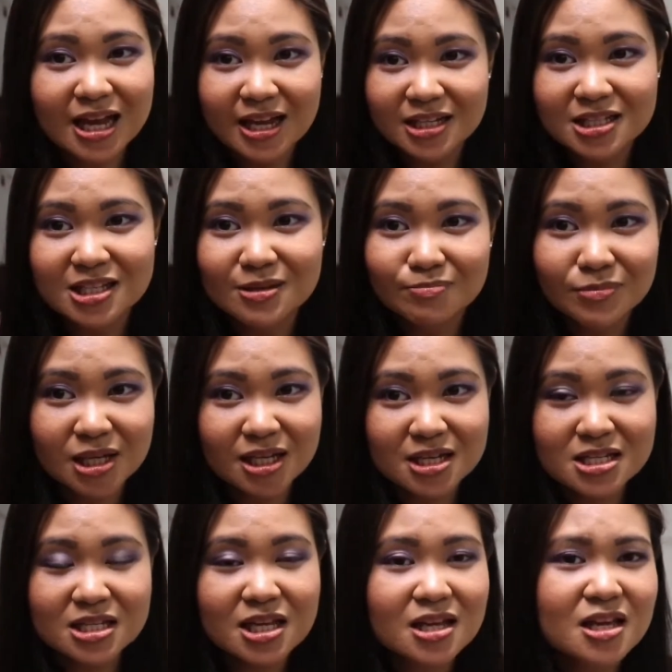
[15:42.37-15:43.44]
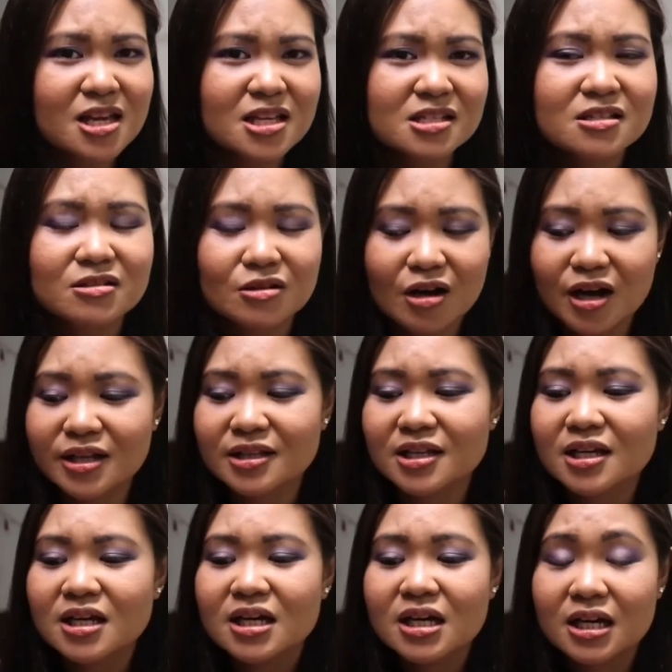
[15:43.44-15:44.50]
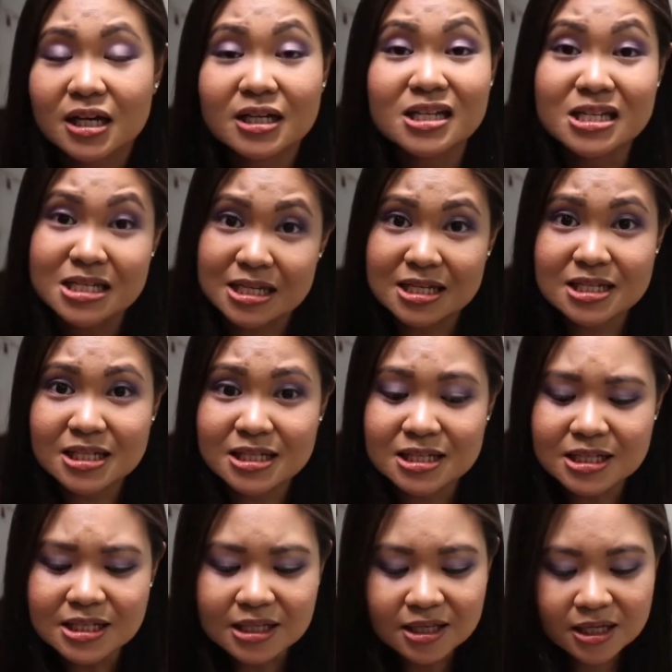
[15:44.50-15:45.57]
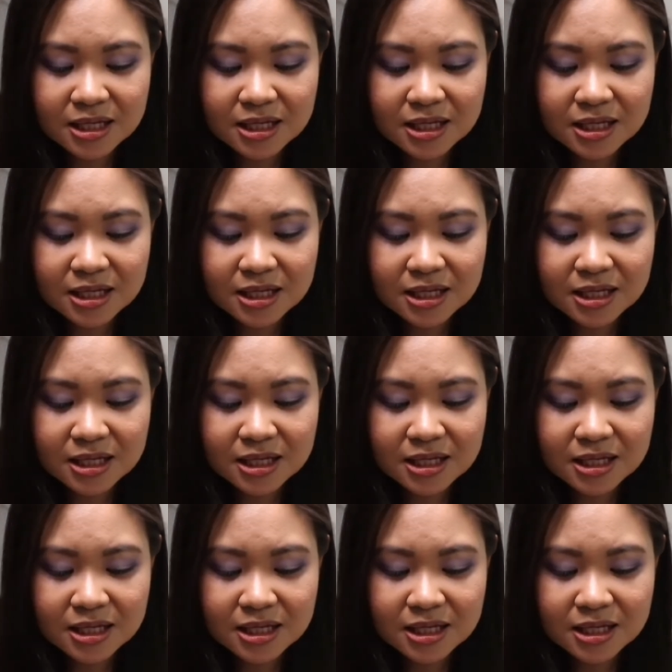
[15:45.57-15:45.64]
item because it is not a necessity.